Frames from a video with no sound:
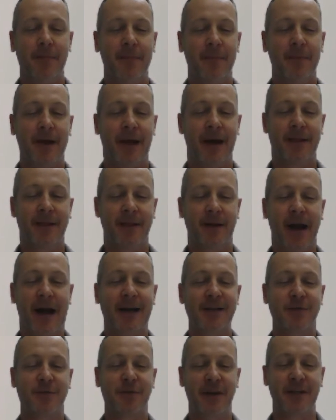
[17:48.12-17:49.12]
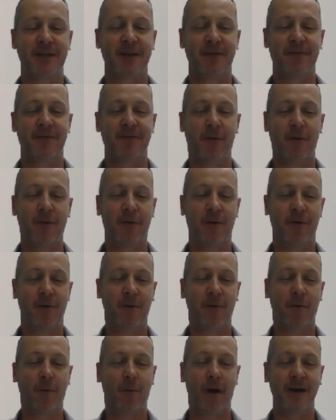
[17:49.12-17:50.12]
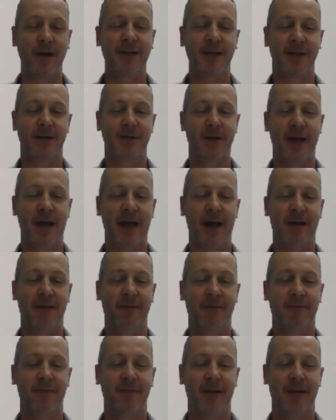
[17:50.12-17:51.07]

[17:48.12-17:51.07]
And the guy's reason for wanting to have